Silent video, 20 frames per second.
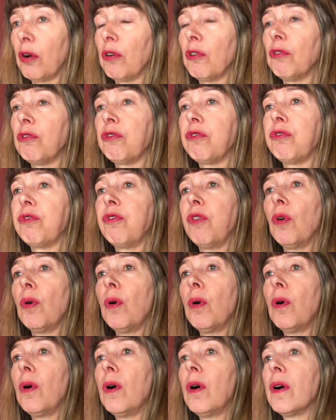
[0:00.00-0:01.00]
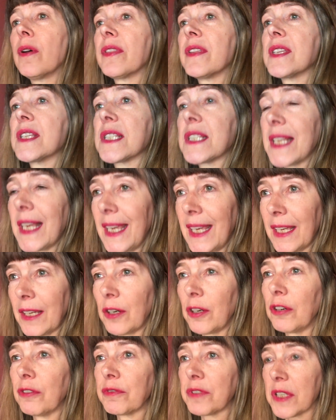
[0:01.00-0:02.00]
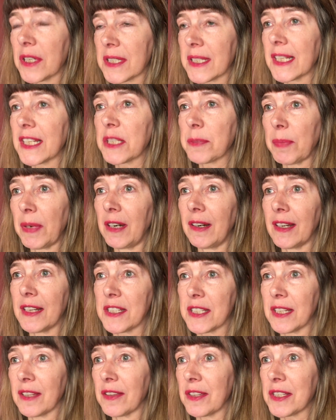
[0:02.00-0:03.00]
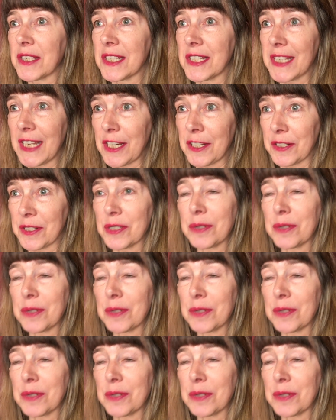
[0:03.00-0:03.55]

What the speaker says: for the sake of just experiencing the sensation?